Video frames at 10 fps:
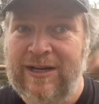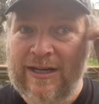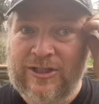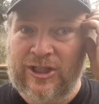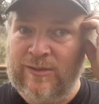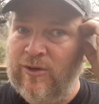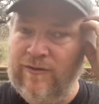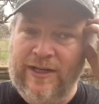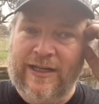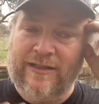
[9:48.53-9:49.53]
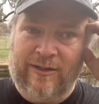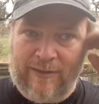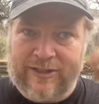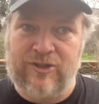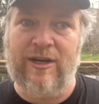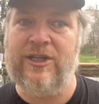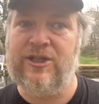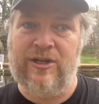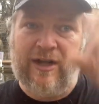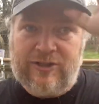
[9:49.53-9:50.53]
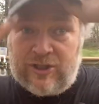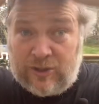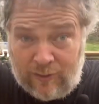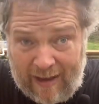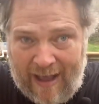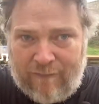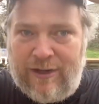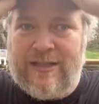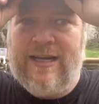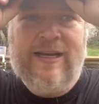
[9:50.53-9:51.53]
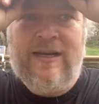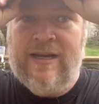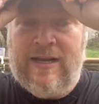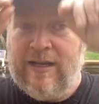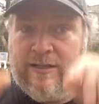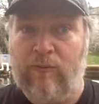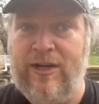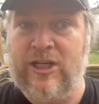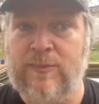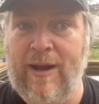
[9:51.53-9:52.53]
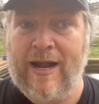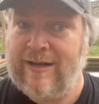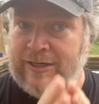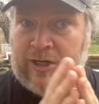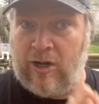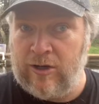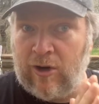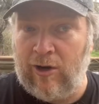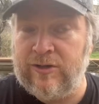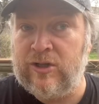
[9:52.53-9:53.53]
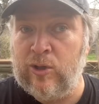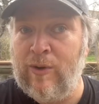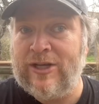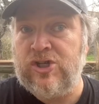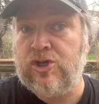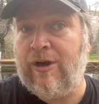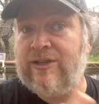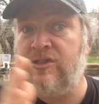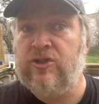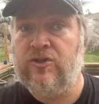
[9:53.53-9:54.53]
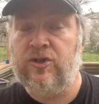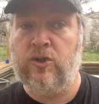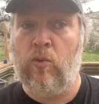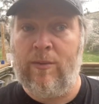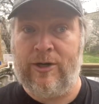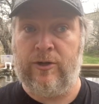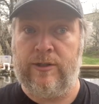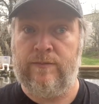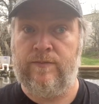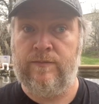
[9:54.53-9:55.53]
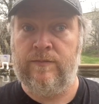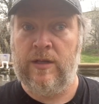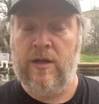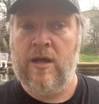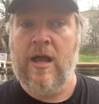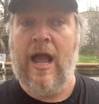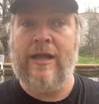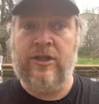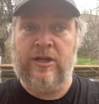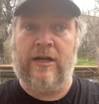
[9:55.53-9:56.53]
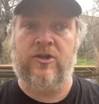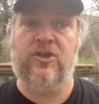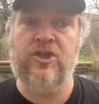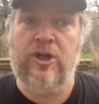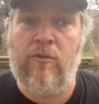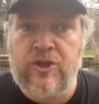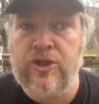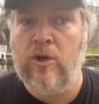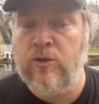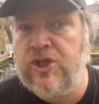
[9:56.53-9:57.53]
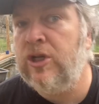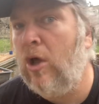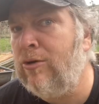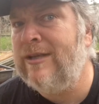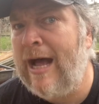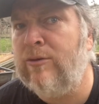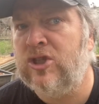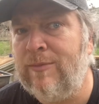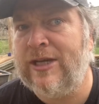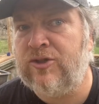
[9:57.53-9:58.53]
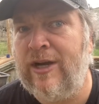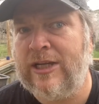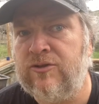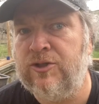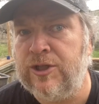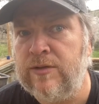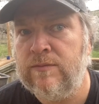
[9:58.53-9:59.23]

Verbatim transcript: She's moving into menstruation and all. She's doing everything that we expect a young girl to do as she transitions into womanhood. and your doctor says, you know what we should do? We should load her down with some extra estrogen.